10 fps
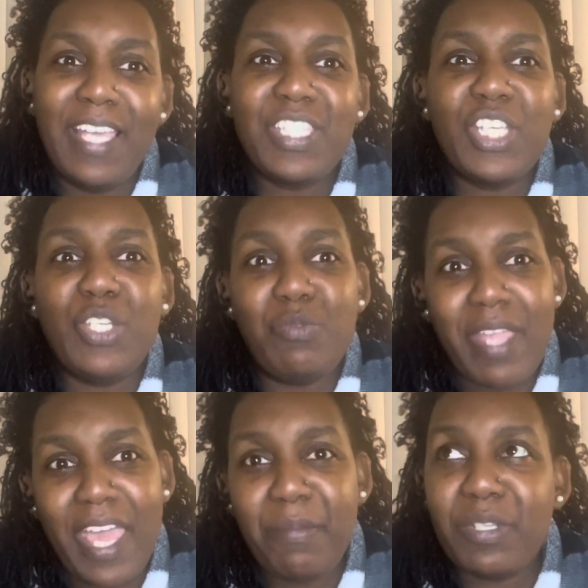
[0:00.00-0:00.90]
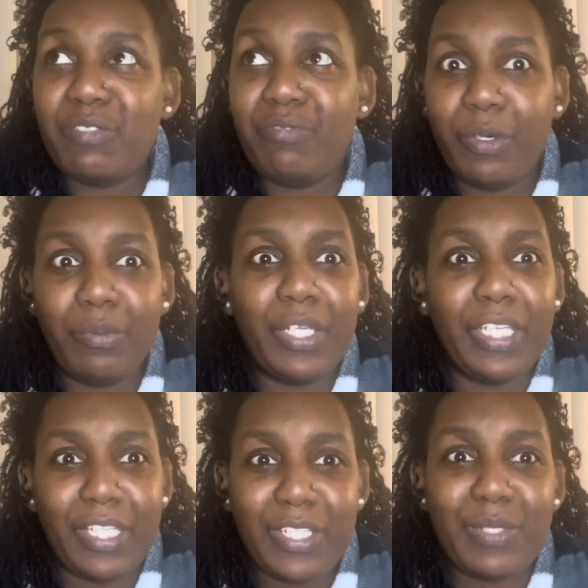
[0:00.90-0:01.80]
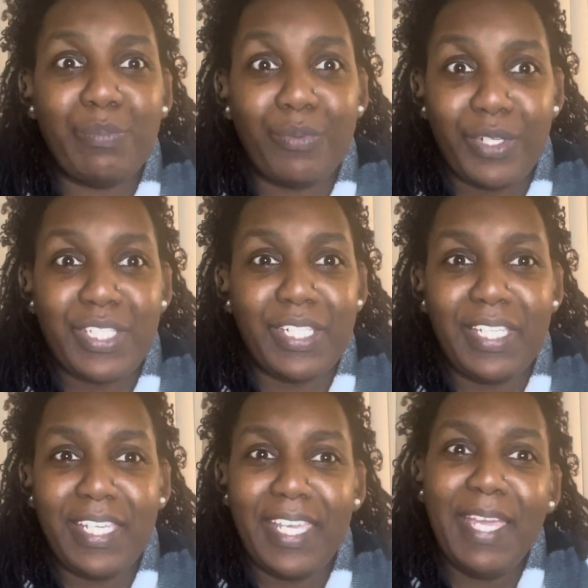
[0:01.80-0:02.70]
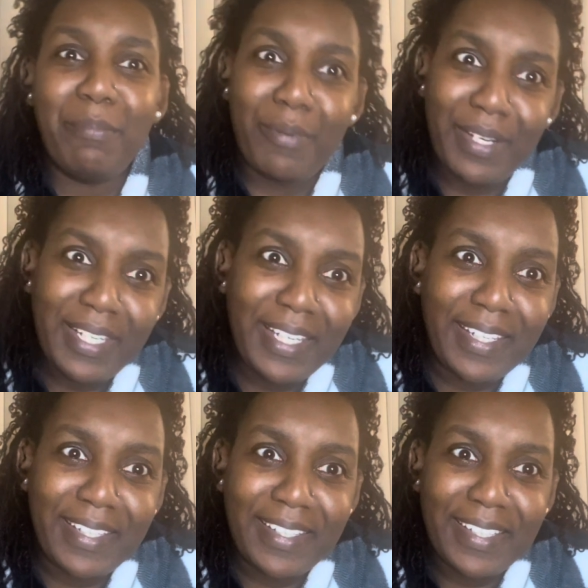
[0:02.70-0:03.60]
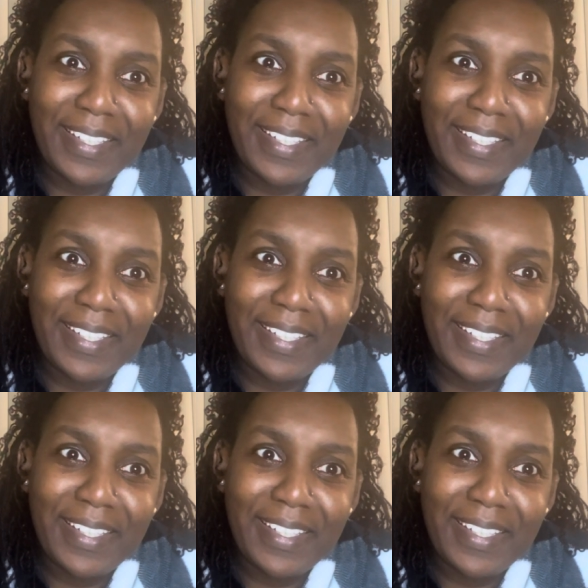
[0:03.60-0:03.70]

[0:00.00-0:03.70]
It's a unanimous vote against Britney. And Britney,